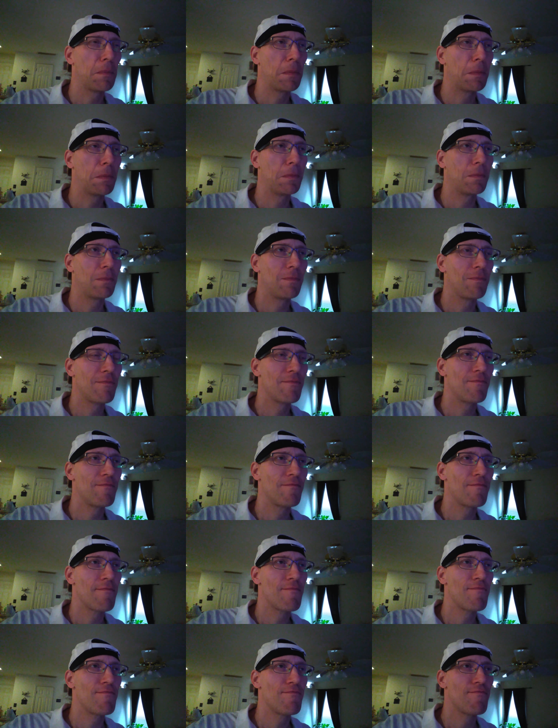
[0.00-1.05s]

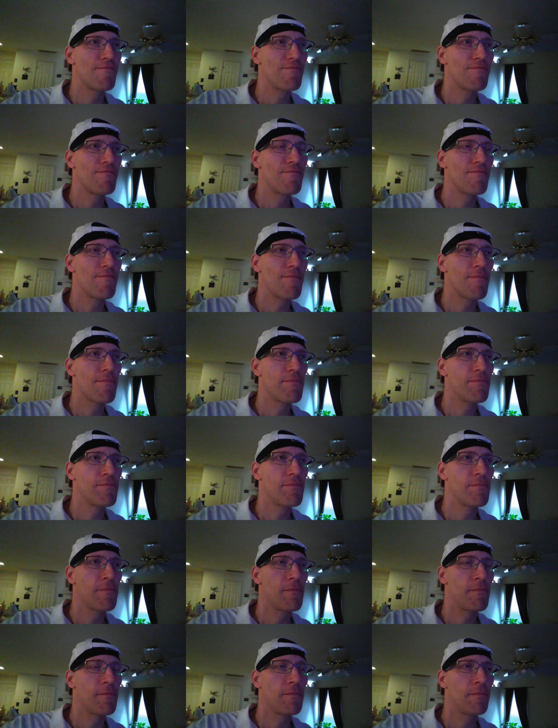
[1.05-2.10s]
Nothing is said.